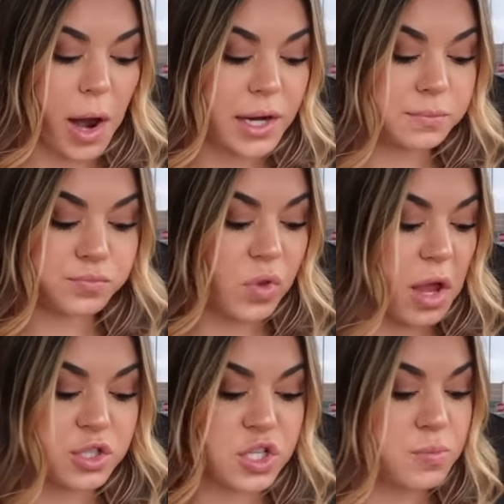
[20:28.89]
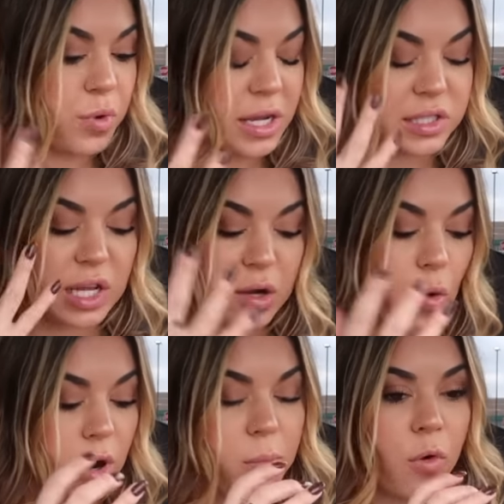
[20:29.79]
And it just brings like
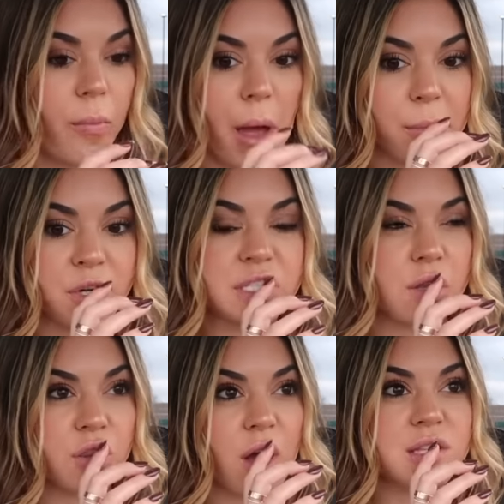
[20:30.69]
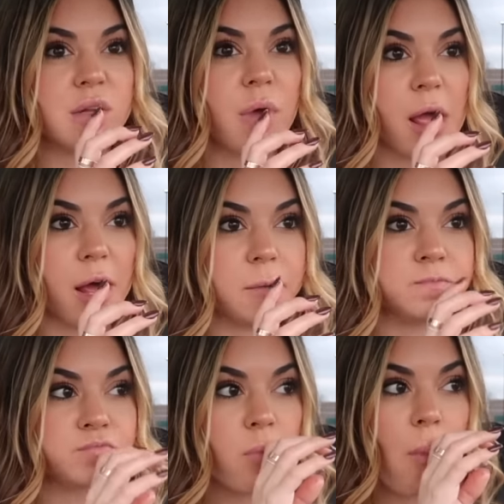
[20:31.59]
horrible memories and thoughts in my head.